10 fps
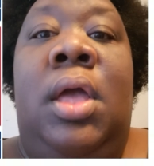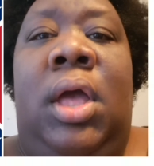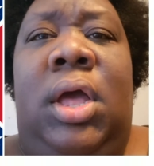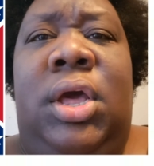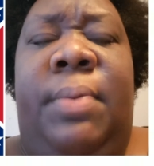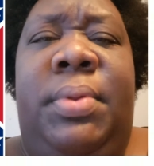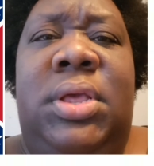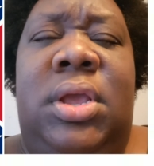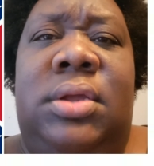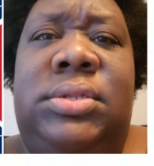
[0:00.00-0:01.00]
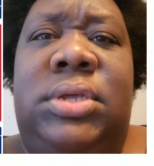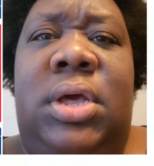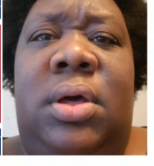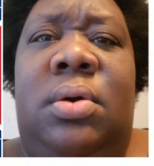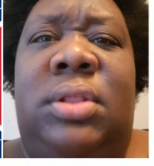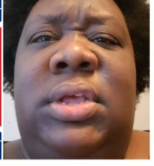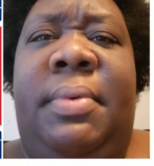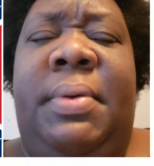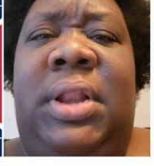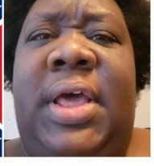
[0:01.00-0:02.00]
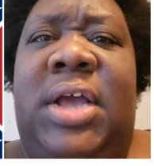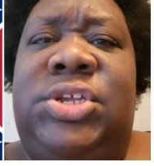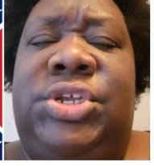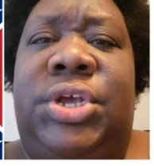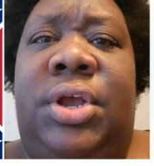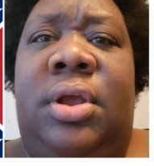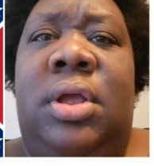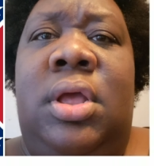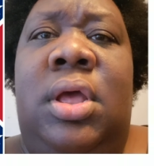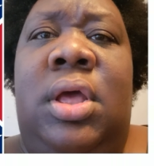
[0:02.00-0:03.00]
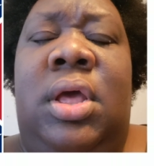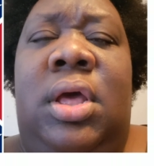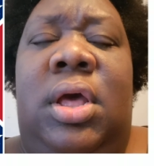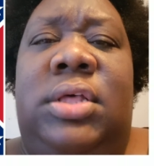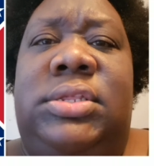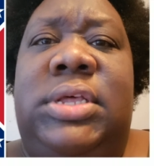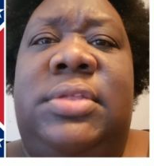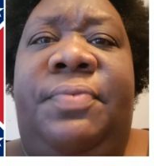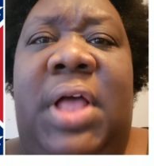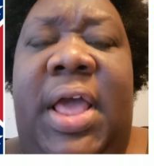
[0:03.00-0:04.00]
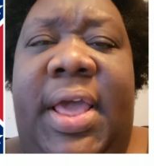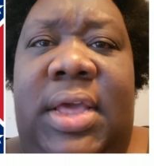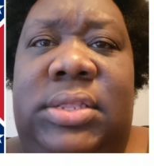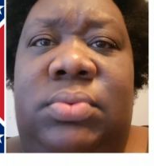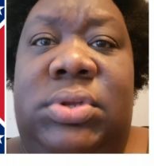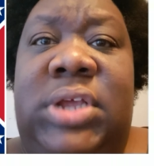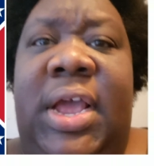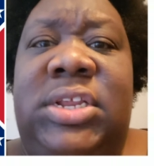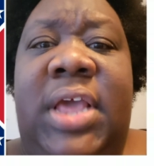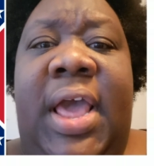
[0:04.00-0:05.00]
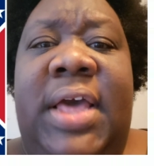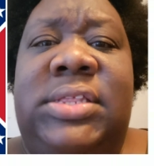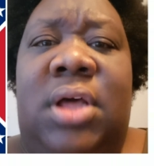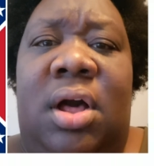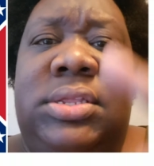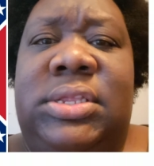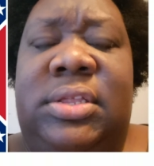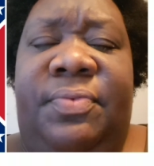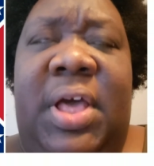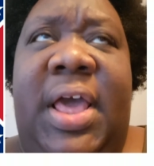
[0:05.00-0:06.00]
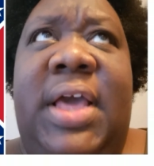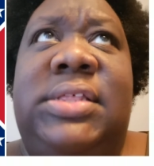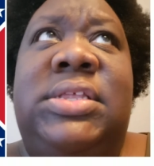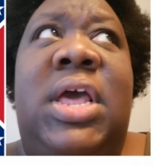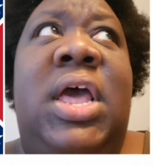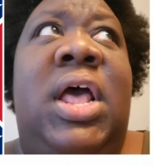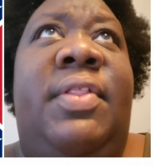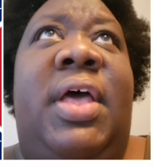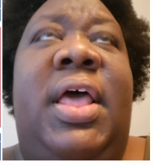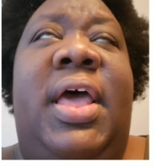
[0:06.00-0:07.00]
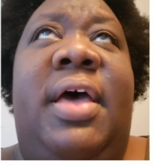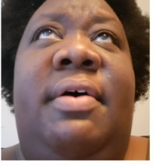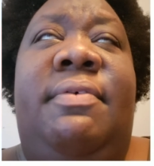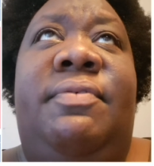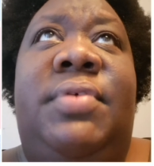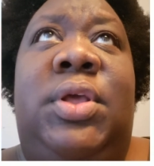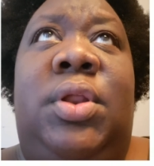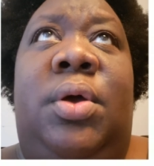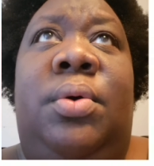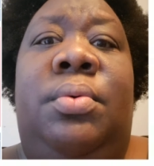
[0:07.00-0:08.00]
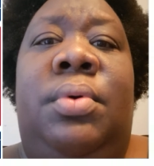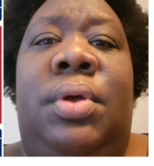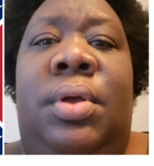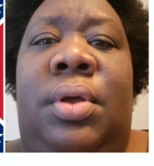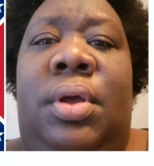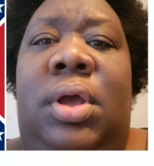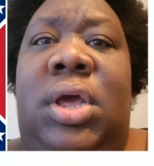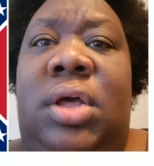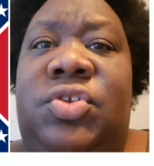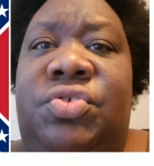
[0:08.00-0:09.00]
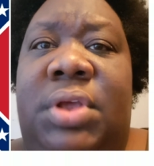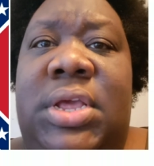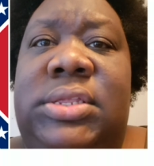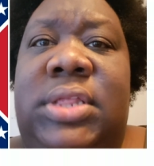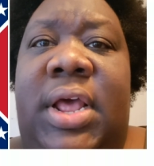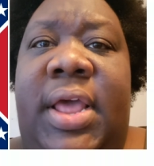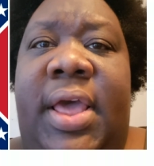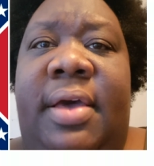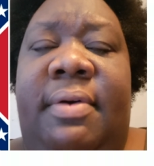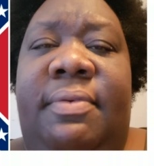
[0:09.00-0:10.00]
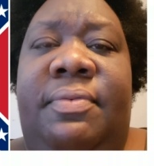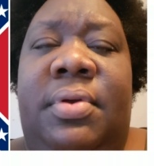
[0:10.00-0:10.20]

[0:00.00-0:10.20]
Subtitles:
A couple of years ago, I think maybe last year, Six Flags, which actually has all 6 flags that have, countries that have